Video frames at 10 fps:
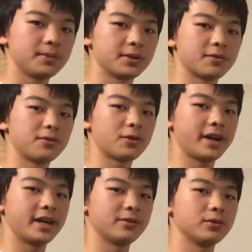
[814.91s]
but your
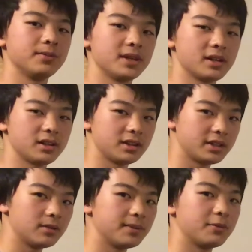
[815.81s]
forehand will be a
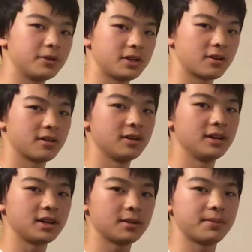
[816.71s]
little bit weaker
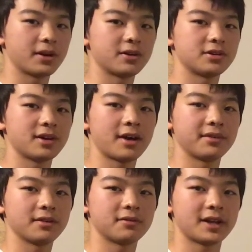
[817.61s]
compared to
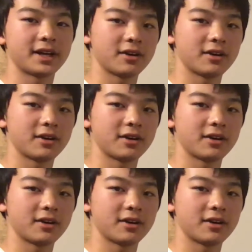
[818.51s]
having it flat